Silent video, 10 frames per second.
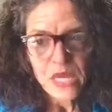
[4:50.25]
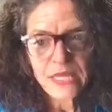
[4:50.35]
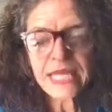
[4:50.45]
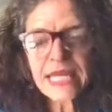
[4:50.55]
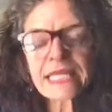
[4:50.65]

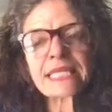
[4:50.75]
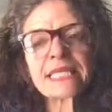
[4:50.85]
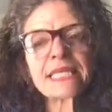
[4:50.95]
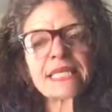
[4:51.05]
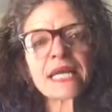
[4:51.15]

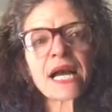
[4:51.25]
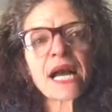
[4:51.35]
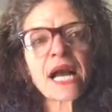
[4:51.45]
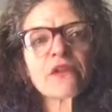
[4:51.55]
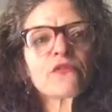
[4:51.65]
Lately,
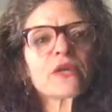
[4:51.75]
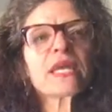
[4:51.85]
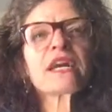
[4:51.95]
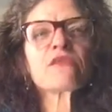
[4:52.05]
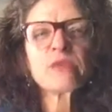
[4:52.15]
I feel
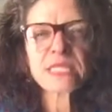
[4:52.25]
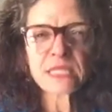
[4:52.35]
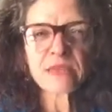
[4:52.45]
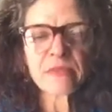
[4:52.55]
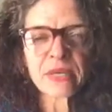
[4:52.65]
like I've been
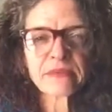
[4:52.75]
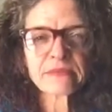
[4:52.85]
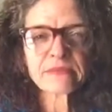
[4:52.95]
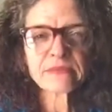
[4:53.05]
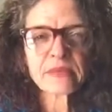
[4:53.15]
slipping.
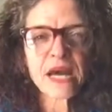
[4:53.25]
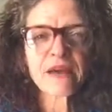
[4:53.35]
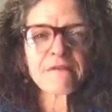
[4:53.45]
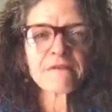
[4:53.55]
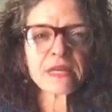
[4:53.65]

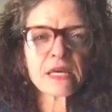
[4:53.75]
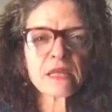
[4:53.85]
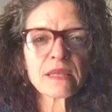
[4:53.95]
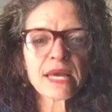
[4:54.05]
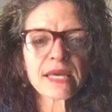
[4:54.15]
I feel
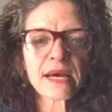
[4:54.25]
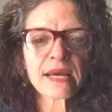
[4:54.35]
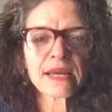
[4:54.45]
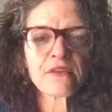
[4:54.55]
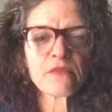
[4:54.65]
like
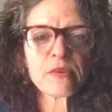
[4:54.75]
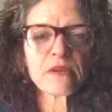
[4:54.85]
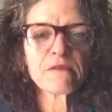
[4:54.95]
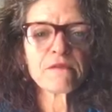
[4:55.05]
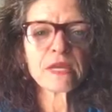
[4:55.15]
I have
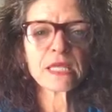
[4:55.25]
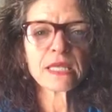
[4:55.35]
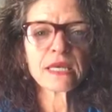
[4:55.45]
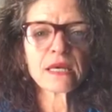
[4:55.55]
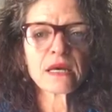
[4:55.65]
been
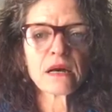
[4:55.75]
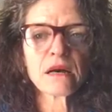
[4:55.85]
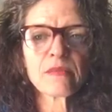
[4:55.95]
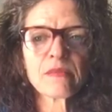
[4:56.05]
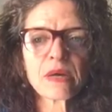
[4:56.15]
feeling
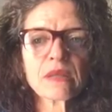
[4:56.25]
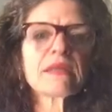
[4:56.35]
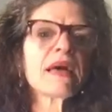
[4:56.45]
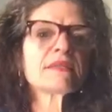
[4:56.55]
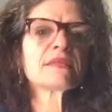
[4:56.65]

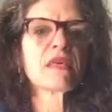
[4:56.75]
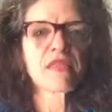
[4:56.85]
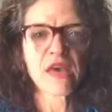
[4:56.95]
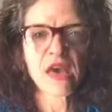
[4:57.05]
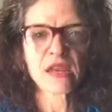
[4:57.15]
less
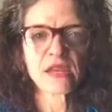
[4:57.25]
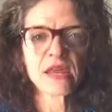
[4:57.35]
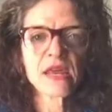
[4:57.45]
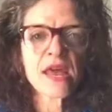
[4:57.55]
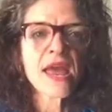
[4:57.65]
than,
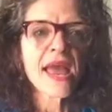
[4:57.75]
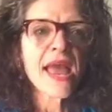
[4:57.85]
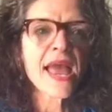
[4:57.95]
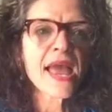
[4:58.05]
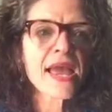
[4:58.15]

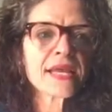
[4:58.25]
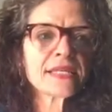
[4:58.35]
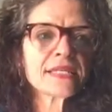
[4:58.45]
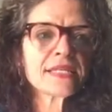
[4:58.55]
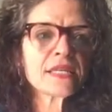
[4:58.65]

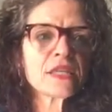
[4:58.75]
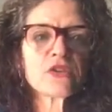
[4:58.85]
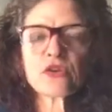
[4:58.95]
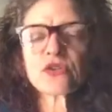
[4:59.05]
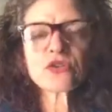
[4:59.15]
And
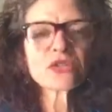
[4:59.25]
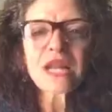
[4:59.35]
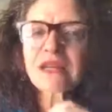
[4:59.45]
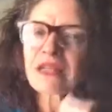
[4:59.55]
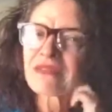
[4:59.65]
there's
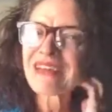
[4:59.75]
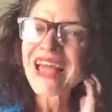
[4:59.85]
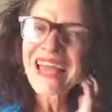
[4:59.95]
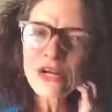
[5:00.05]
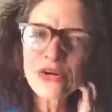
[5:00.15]
not a lot of
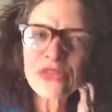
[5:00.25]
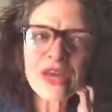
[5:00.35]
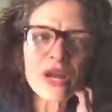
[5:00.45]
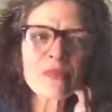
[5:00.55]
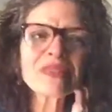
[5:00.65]
anger
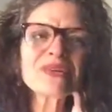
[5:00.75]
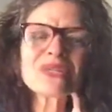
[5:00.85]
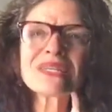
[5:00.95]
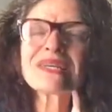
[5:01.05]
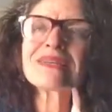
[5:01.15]
there, but
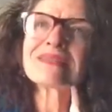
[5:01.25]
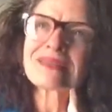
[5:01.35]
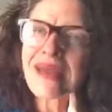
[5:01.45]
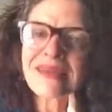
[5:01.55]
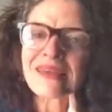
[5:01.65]
there's like a
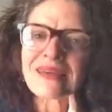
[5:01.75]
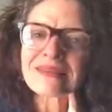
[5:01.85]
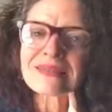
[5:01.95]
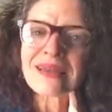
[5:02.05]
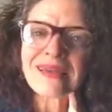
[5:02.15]

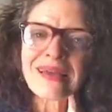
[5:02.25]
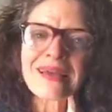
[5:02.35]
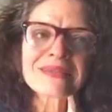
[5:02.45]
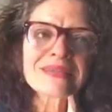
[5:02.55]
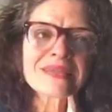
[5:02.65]
sadness, I
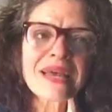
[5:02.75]
guess.